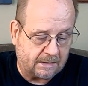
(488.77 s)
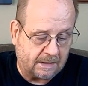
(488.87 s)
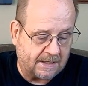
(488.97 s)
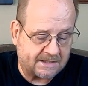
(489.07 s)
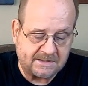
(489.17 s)

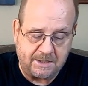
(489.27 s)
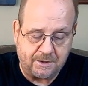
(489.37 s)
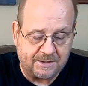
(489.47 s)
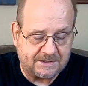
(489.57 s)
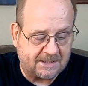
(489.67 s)
Alexa,
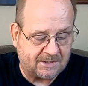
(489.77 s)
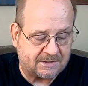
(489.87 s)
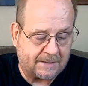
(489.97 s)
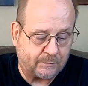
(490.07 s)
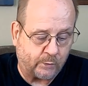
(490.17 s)
you can set
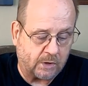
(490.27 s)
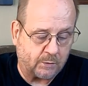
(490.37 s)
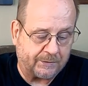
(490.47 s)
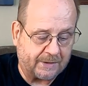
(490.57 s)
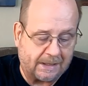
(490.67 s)
this up to
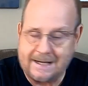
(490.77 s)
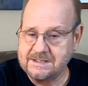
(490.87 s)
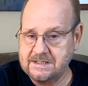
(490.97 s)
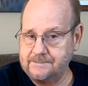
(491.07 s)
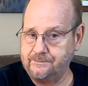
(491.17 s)
work with
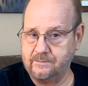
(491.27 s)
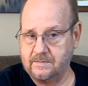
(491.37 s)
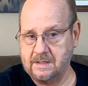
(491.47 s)
Alexa.